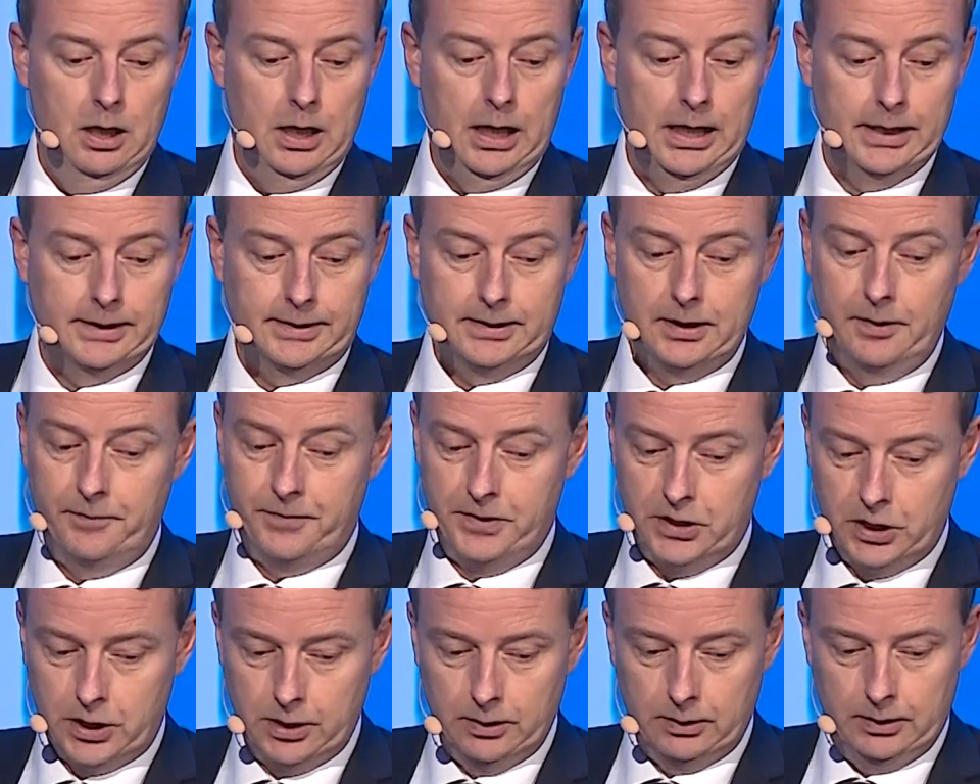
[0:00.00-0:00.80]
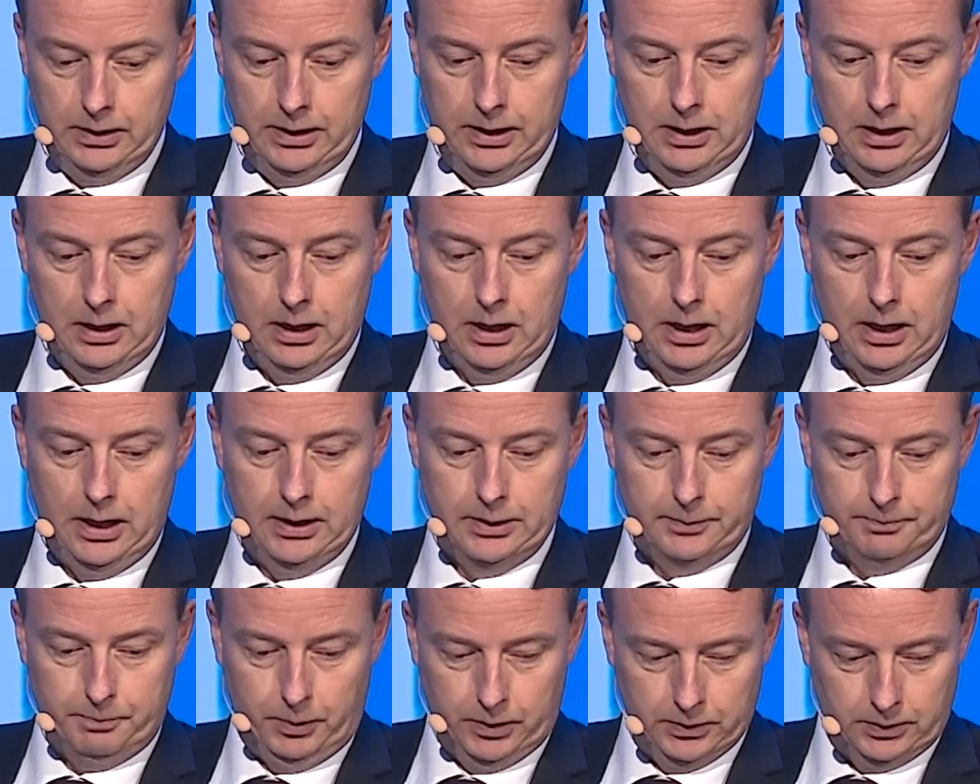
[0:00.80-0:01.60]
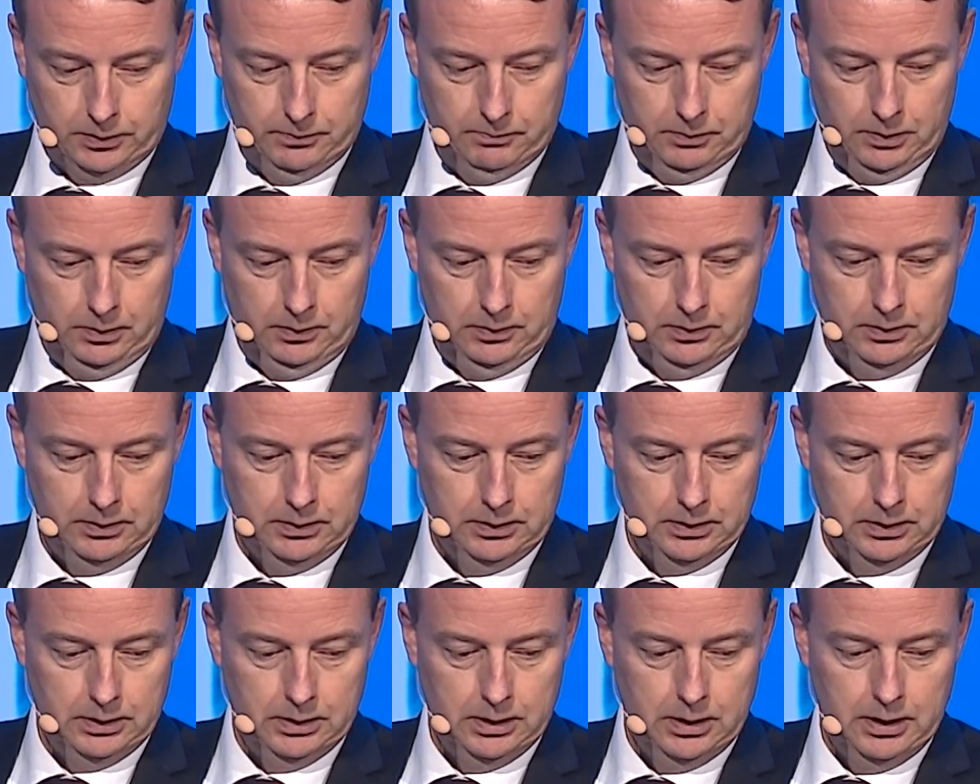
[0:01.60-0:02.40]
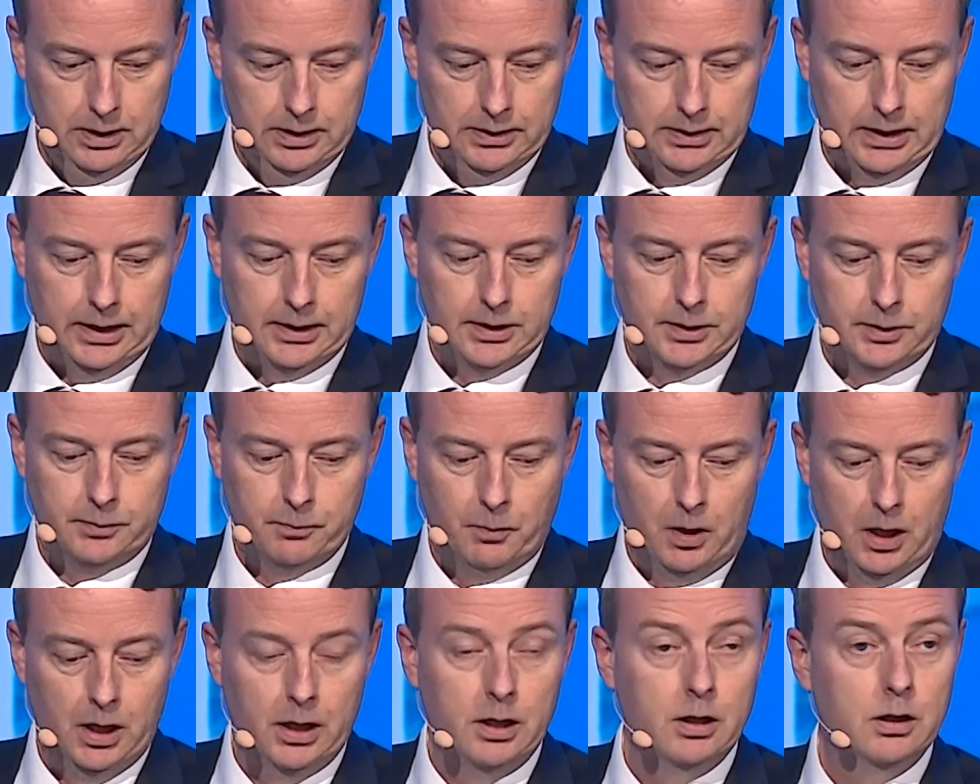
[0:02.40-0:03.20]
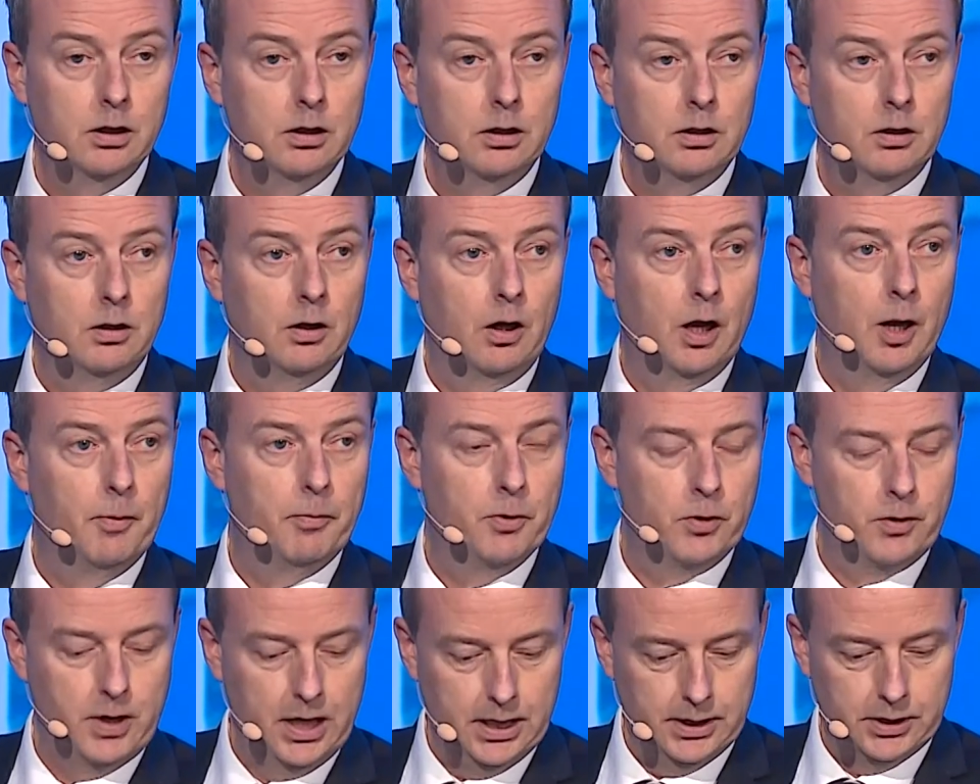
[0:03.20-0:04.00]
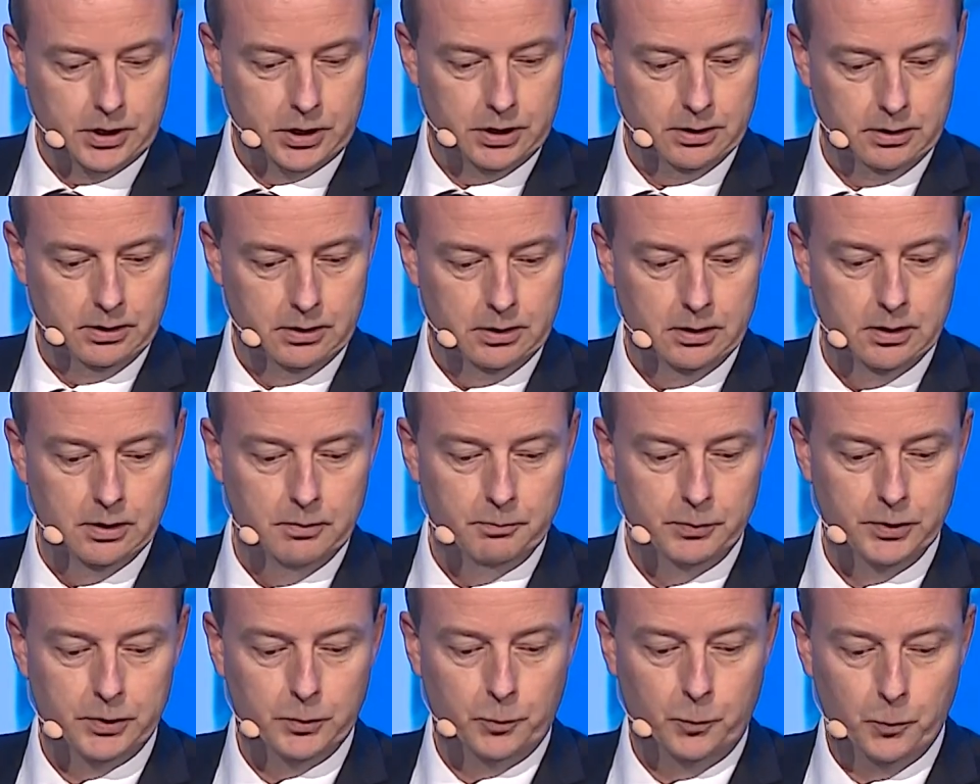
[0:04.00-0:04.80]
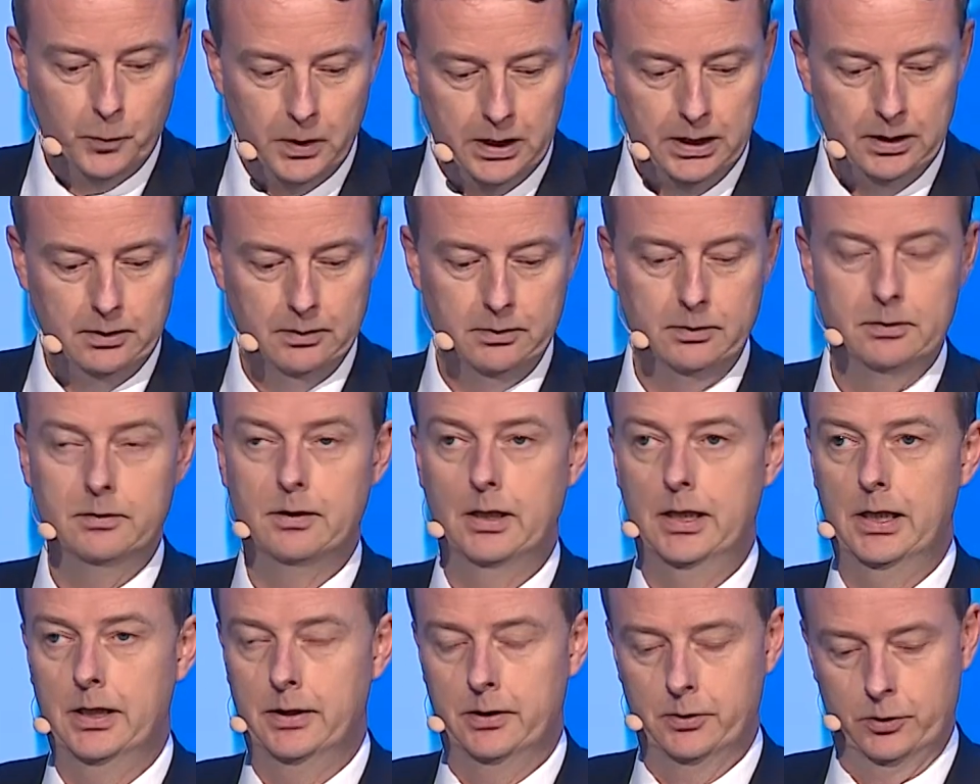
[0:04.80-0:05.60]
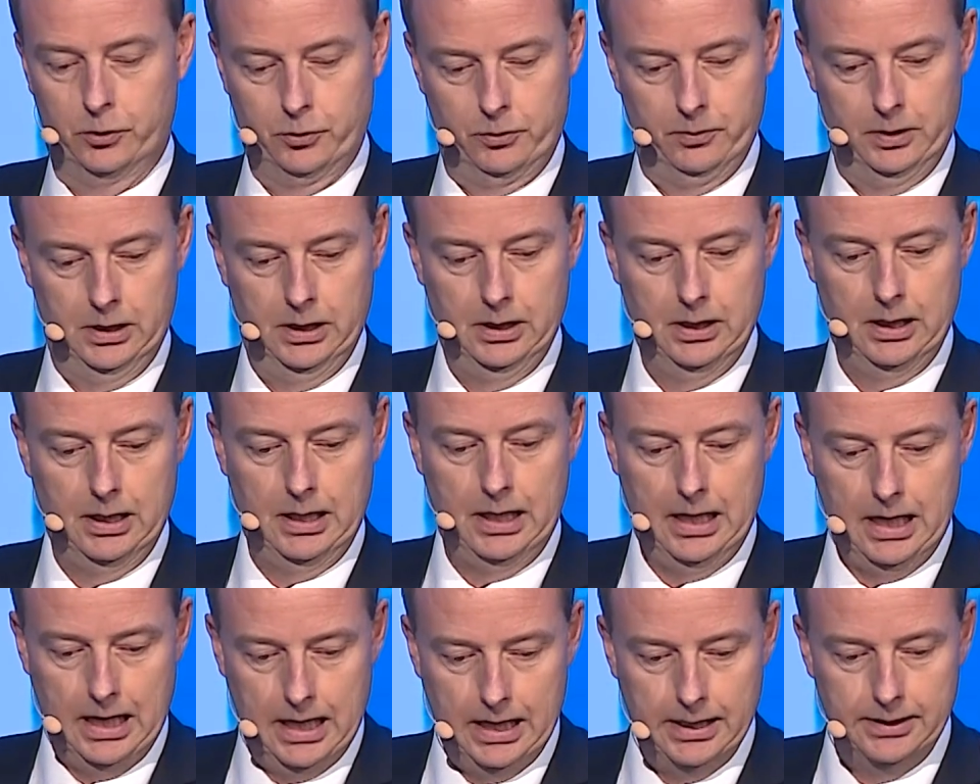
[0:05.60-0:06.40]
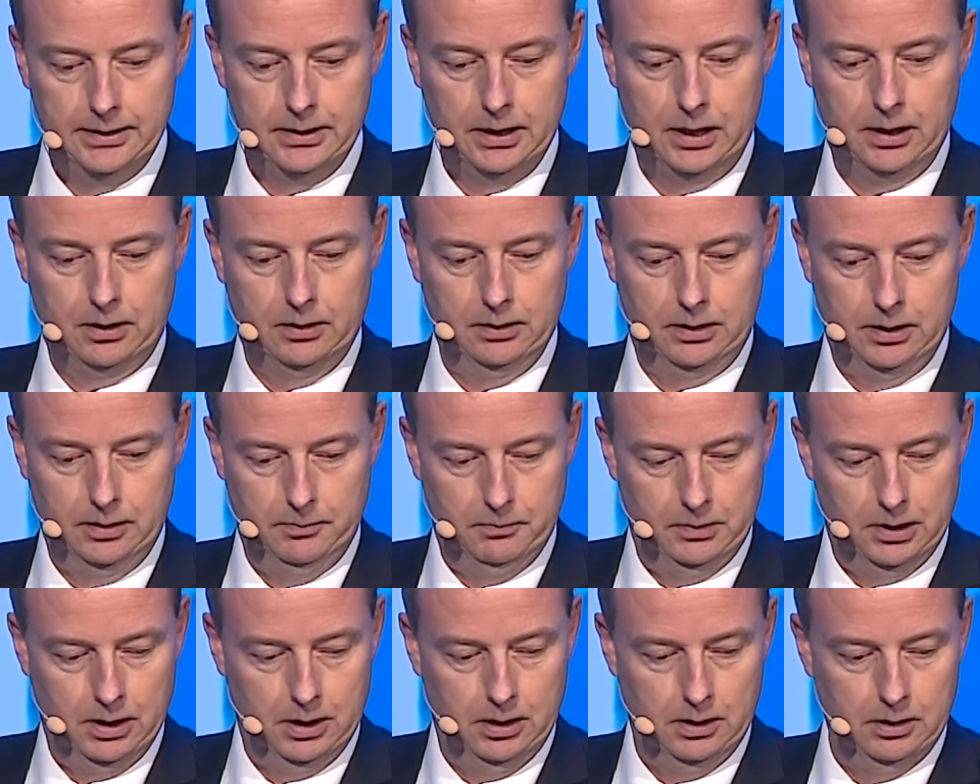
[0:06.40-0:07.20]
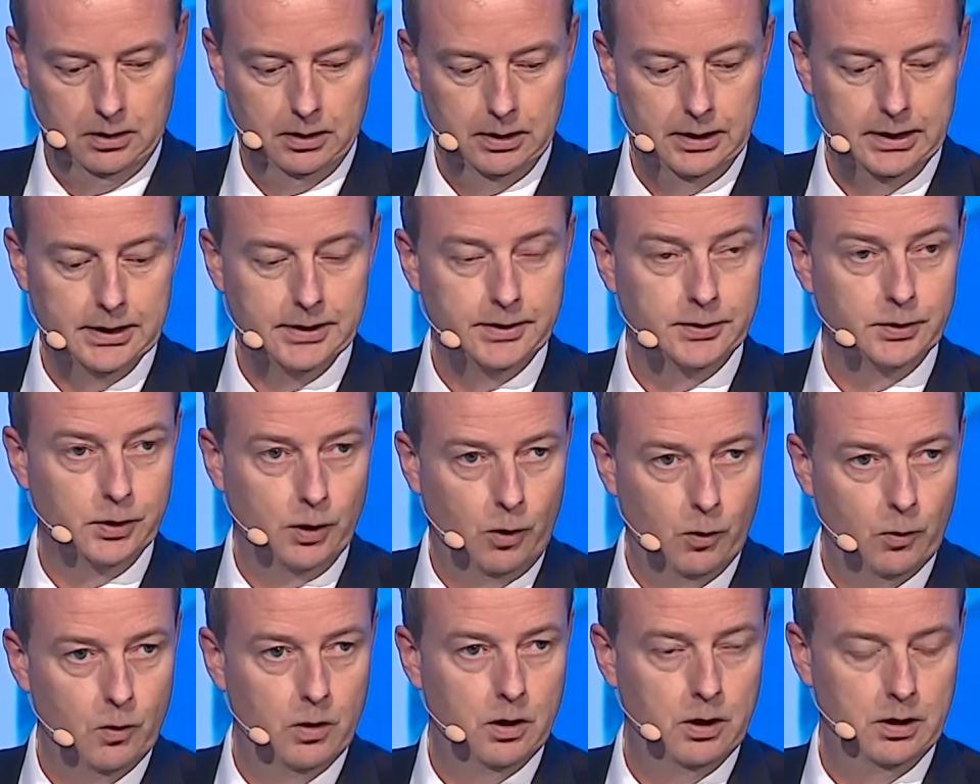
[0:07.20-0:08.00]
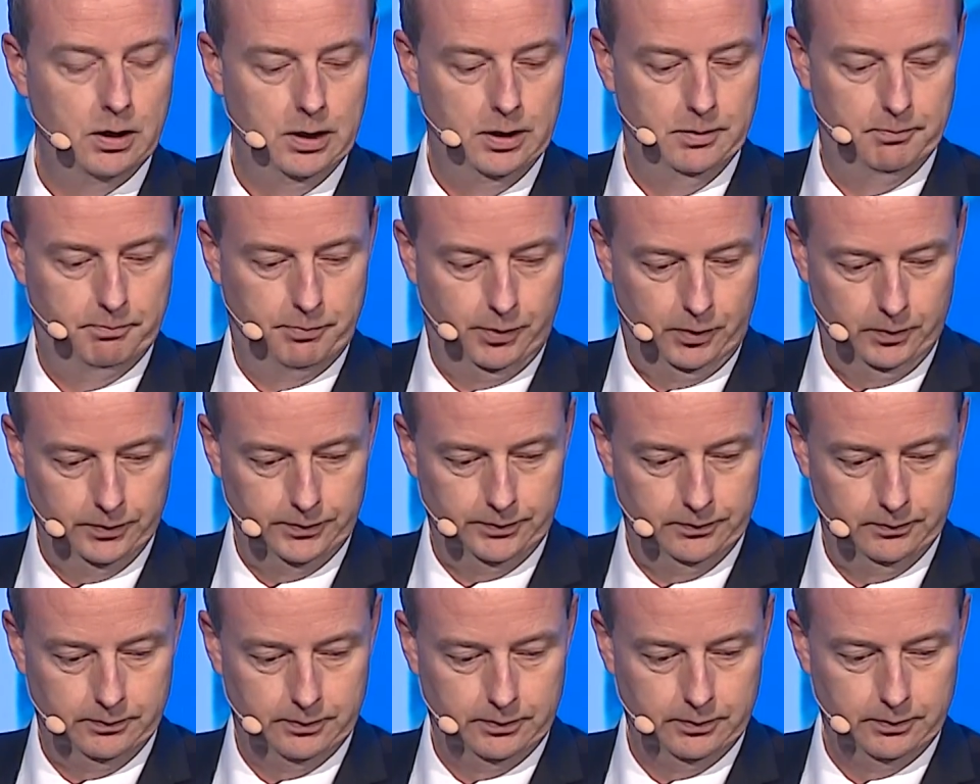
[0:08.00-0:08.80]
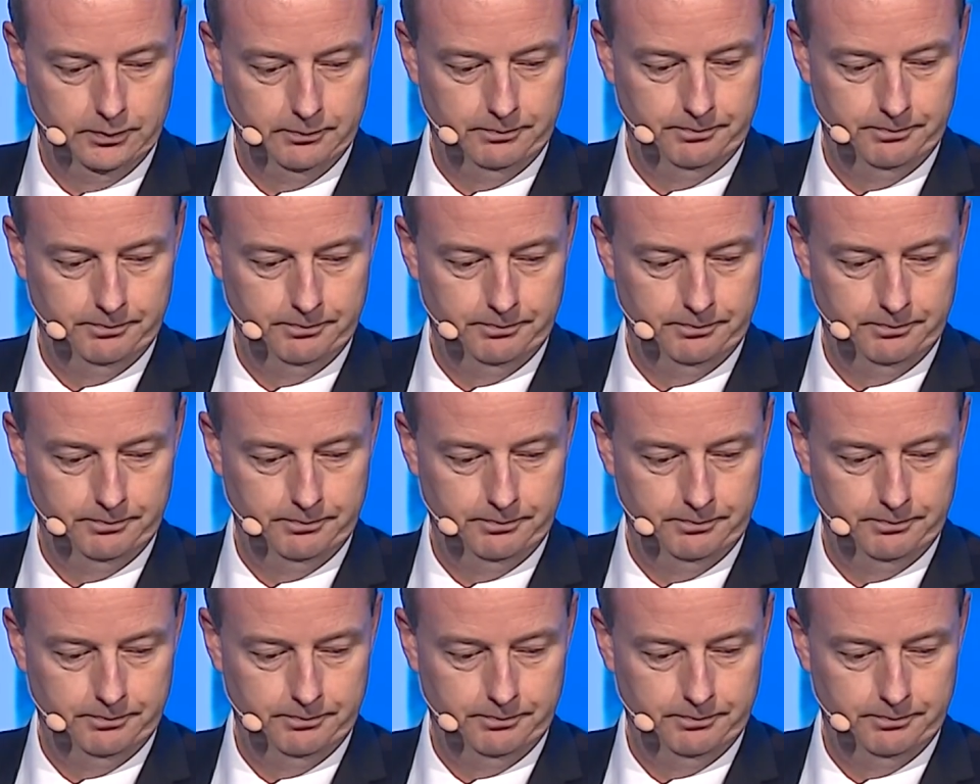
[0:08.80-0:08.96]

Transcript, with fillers: as efficiently as possible that is why collaboration between the industry and academia is so important.